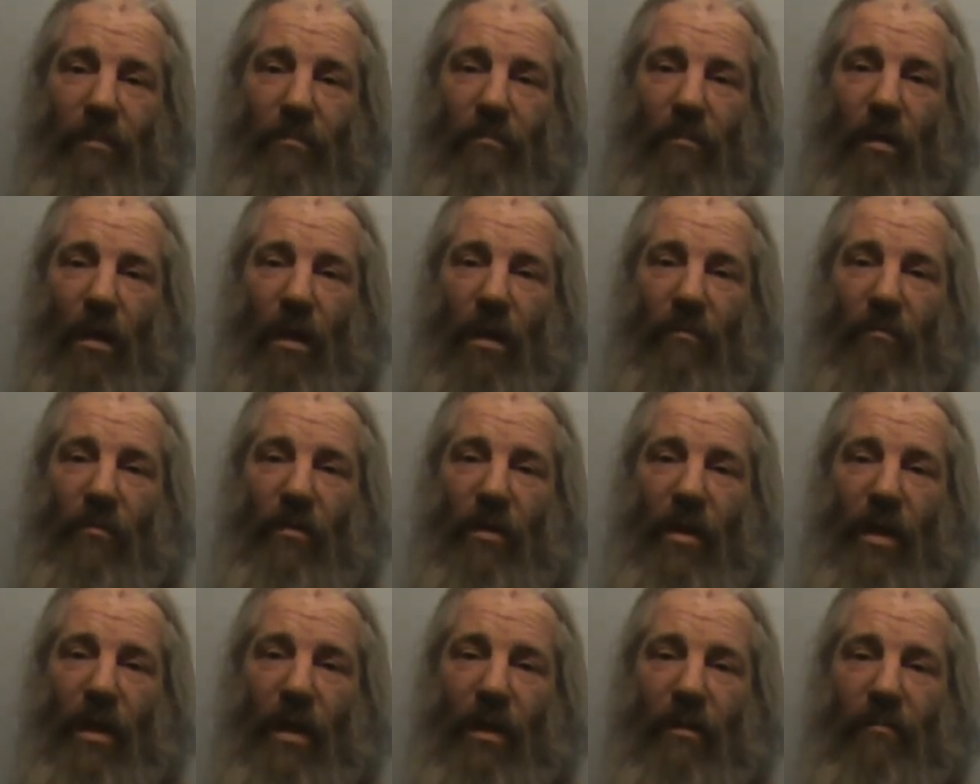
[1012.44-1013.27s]
Over
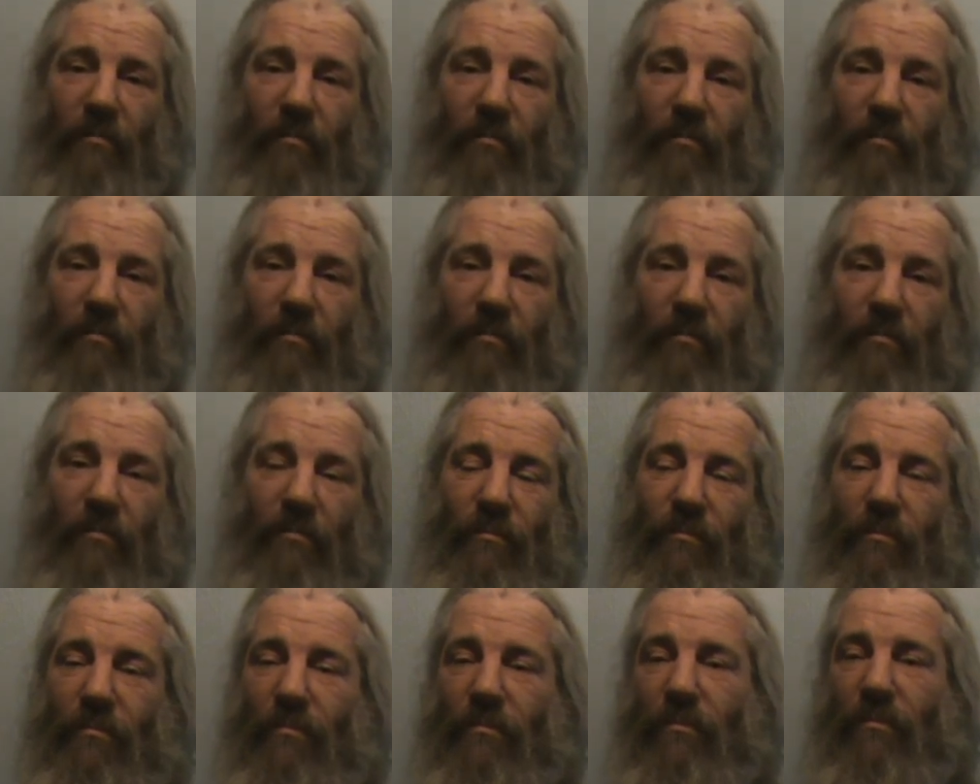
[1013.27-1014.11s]
and out.
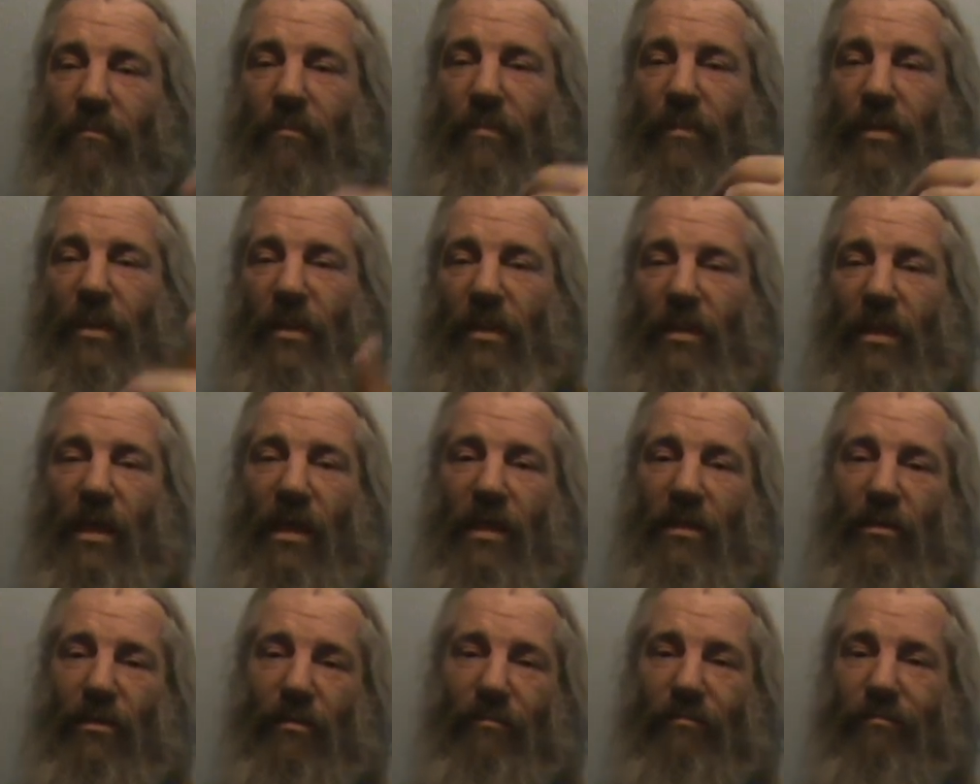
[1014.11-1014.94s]
Cheers,
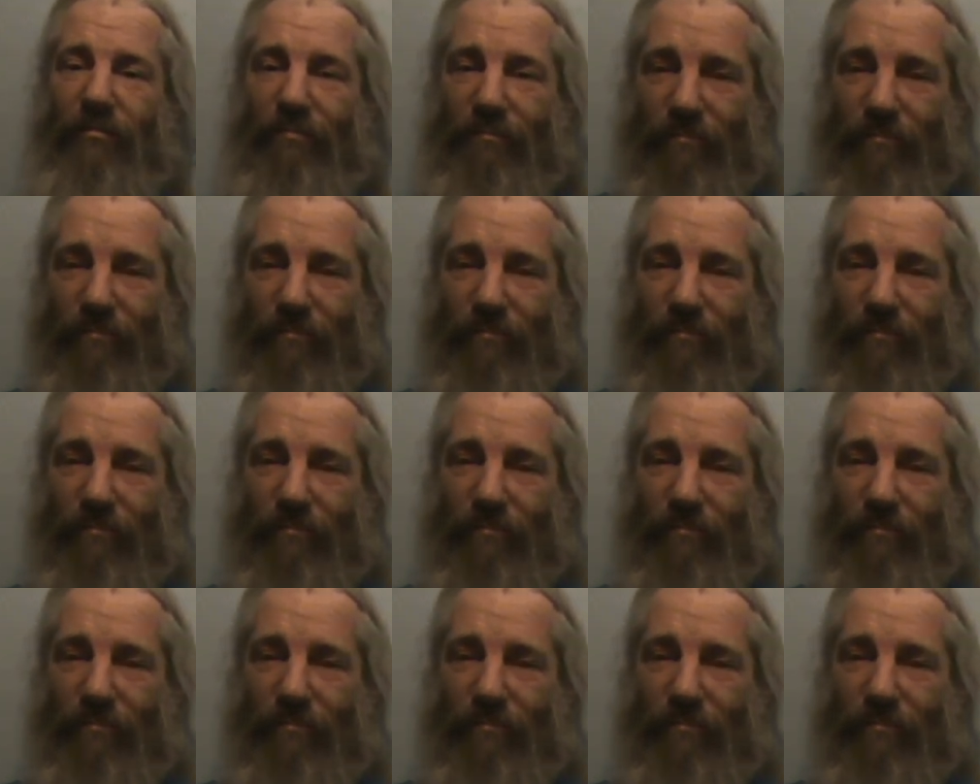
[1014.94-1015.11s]
lads.